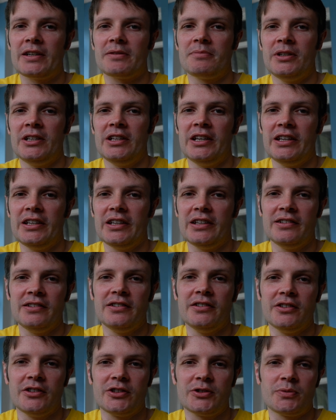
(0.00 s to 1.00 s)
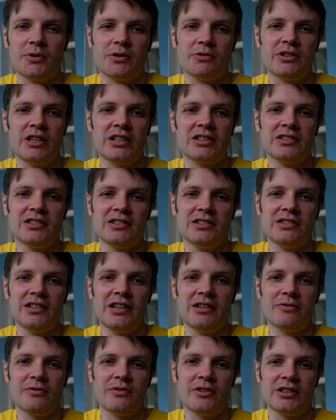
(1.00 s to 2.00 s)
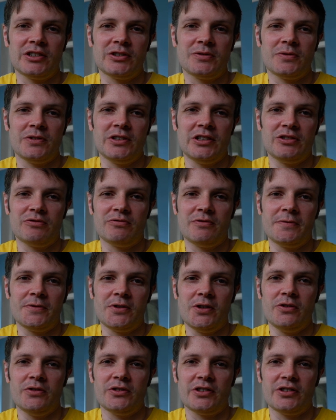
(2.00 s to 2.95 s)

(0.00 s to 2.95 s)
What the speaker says: Mini and Linux while testing out things for these reviews,